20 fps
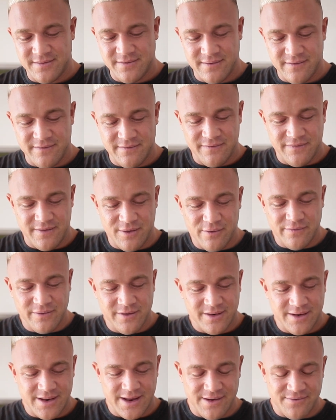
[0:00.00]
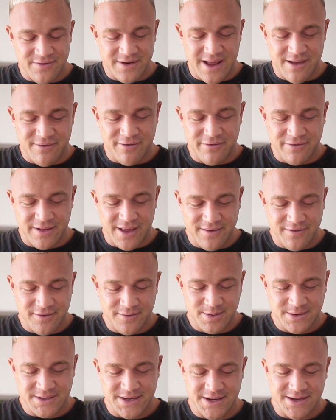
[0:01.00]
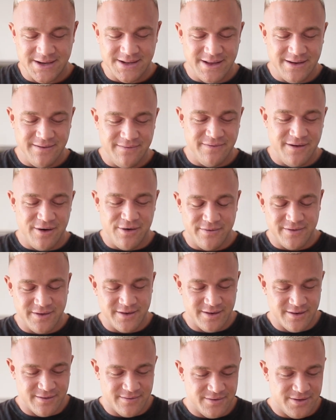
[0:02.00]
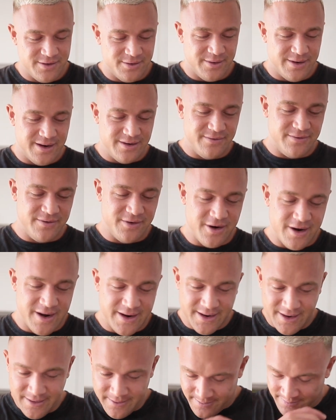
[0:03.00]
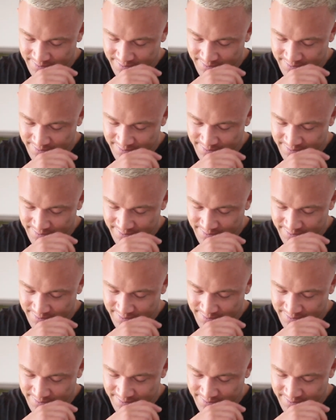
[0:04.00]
velvet even have a flavor, particularly velvet of the red variety?